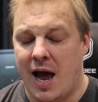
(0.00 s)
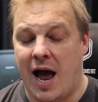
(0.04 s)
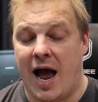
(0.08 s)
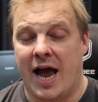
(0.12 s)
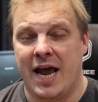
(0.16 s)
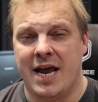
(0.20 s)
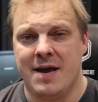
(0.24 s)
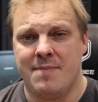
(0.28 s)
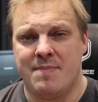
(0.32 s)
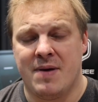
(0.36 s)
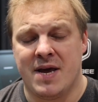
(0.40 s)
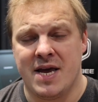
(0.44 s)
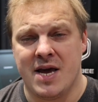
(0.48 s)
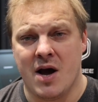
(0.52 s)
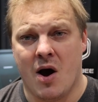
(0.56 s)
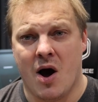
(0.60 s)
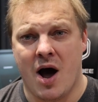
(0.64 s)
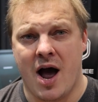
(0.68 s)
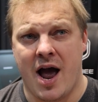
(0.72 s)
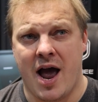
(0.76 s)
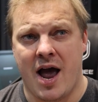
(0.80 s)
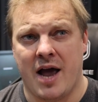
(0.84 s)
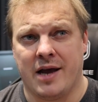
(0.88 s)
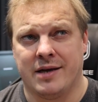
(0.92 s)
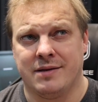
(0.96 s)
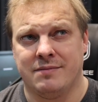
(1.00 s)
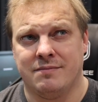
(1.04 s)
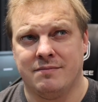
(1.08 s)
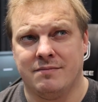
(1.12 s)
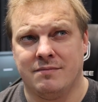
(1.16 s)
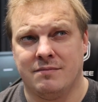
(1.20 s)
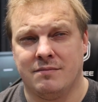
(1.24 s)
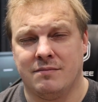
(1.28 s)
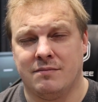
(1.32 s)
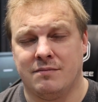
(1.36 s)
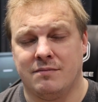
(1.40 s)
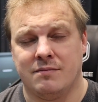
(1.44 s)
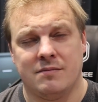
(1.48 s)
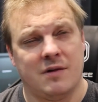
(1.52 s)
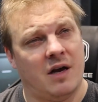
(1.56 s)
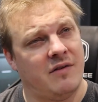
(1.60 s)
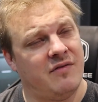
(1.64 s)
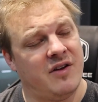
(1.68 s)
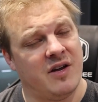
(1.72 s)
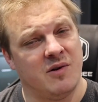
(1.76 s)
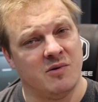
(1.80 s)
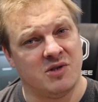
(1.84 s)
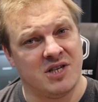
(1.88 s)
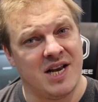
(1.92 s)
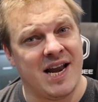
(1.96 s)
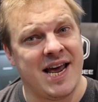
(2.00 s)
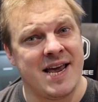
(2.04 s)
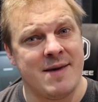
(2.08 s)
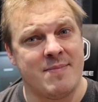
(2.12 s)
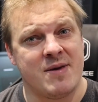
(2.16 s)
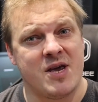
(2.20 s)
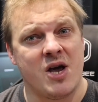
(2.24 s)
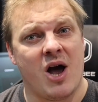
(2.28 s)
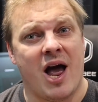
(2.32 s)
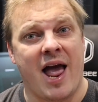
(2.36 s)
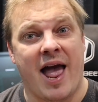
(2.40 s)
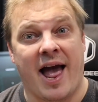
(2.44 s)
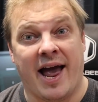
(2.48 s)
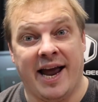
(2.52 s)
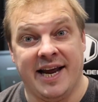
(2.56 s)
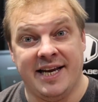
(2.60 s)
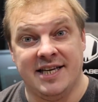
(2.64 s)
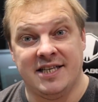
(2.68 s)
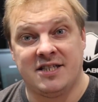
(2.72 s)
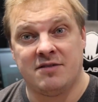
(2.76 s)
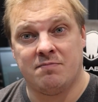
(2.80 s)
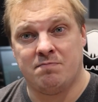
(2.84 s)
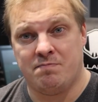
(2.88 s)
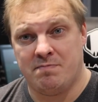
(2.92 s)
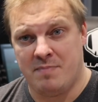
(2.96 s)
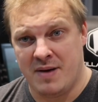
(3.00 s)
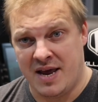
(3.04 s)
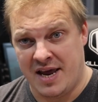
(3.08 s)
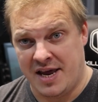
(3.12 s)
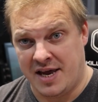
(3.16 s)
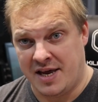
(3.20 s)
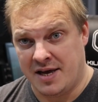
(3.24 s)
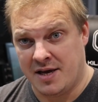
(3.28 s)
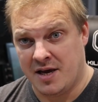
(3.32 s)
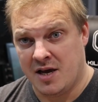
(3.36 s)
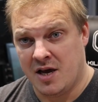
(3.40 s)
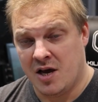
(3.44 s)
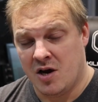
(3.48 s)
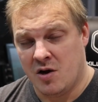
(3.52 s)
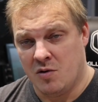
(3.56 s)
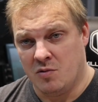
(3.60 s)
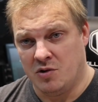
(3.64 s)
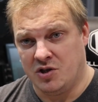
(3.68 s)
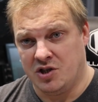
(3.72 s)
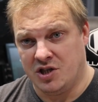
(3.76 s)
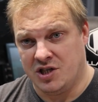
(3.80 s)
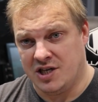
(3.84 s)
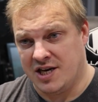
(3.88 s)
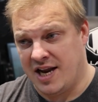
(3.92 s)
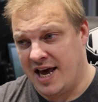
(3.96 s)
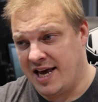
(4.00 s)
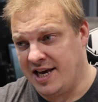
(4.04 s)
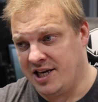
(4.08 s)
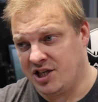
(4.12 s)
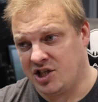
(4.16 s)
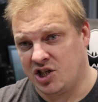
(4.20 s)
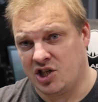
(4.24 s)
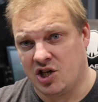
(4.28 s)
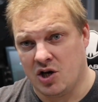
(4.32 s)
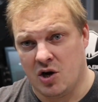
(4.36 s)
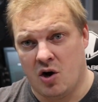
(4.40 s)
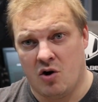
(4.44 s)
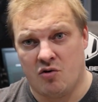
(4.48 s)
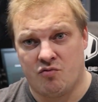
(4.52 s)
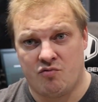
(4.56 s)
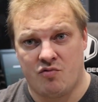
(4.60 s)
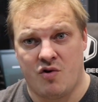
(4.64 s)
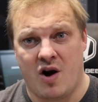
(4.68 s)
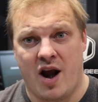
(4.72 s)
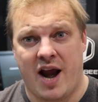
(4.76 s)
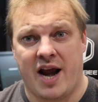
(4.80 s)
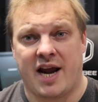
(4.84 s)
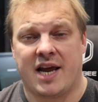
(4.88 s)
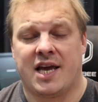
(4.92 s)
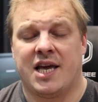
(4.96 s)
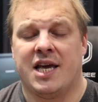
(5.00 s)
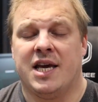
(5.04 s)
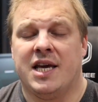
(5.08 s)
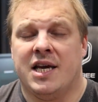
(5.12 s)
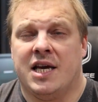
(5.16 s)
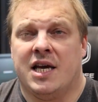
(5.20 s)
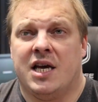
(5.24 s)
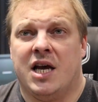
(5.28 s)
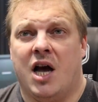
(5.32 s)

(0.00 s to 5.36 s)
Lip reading: API, I think it was an API 8B, which is an 8-slot rack.